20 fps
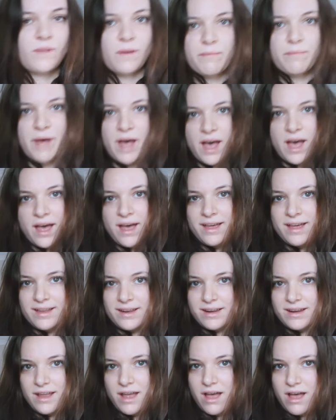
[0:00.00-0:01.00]

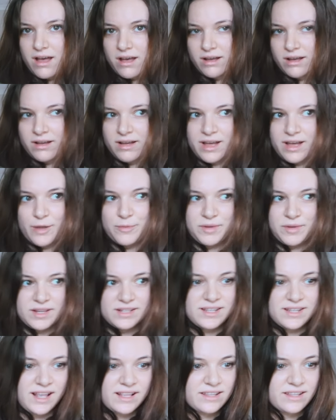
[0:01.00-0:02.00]
But, I hope you guys
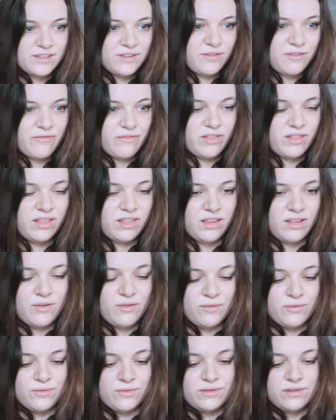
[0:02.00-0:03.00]
like the new
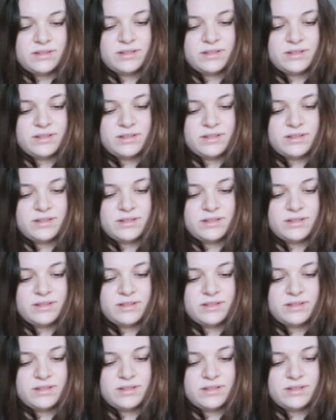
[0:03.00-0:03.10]
vlog.